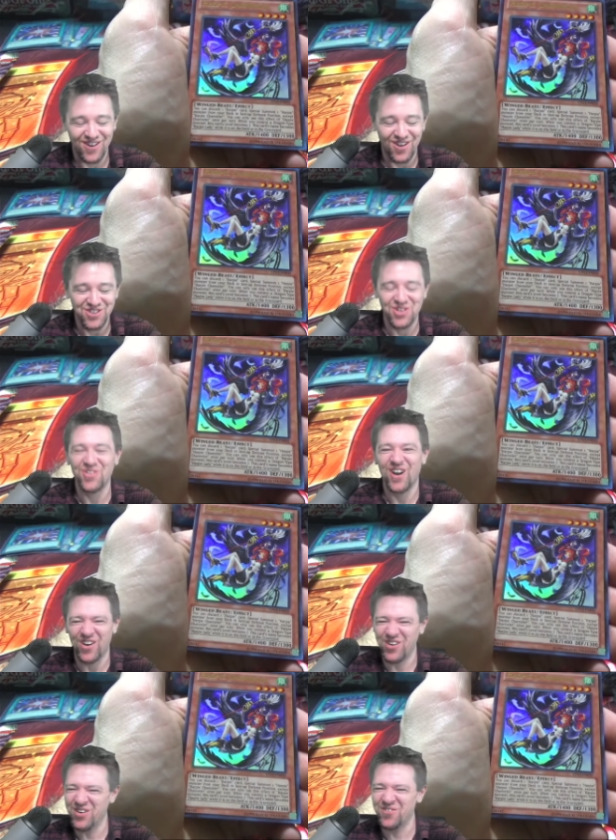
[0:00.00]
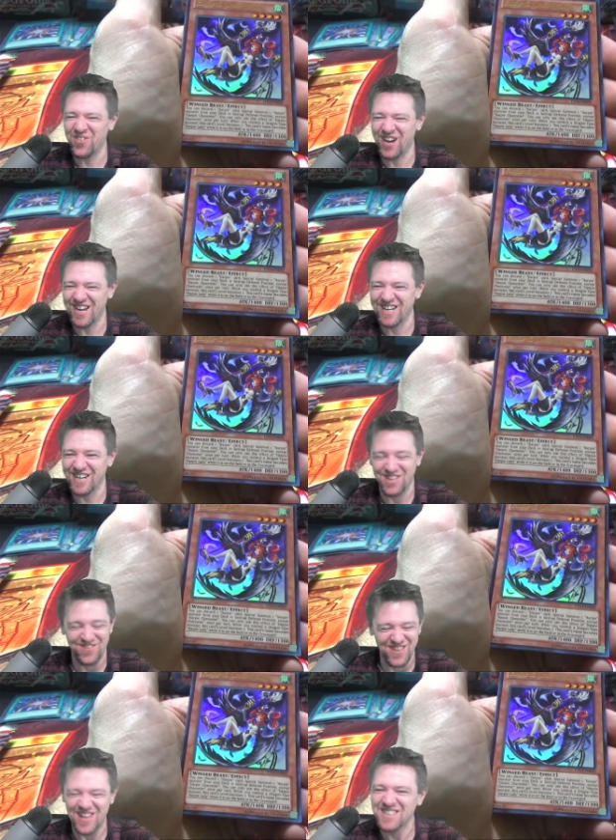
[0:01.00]
Ultra Rare. Are you freaking kidding me?
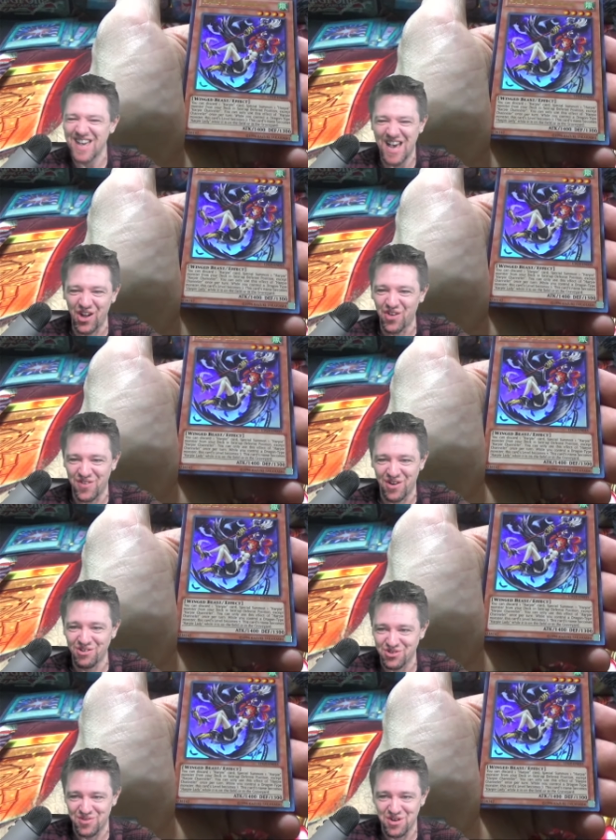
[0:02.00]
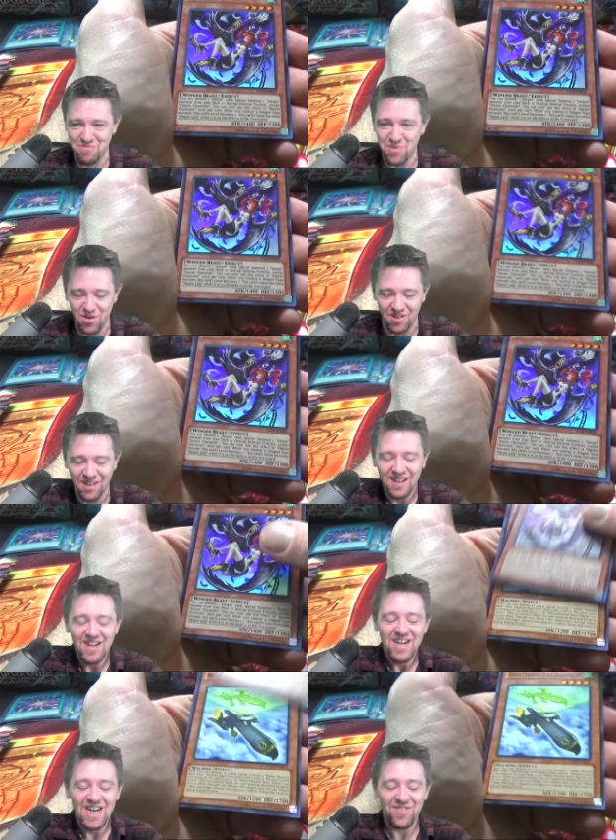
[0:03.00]
That's a hell of an Ultra Rare to pull.
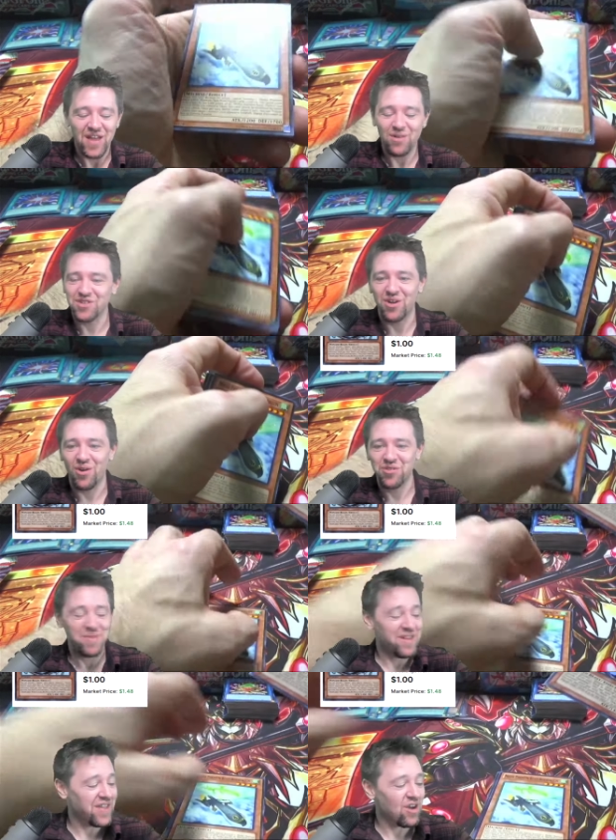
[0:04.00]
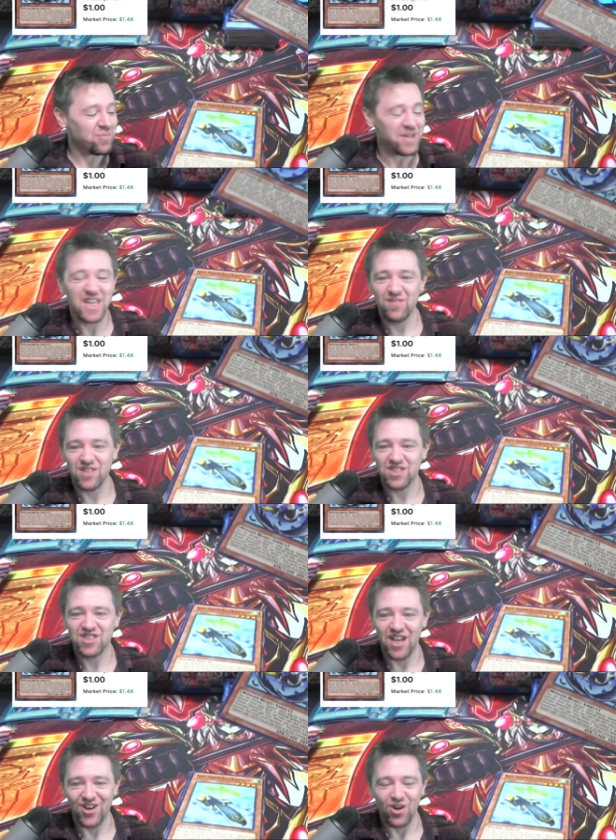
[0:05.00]
If that was an Ultimate, that would be even
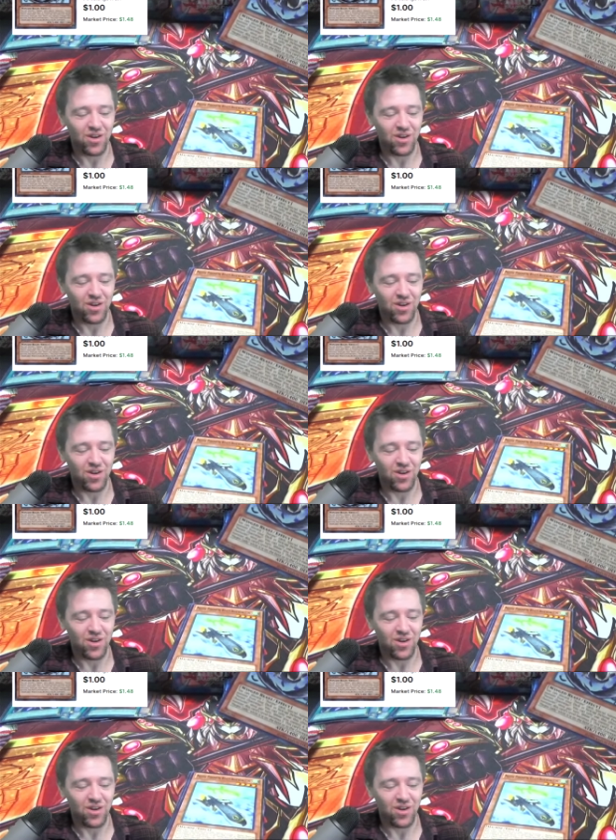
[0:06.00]
sicker.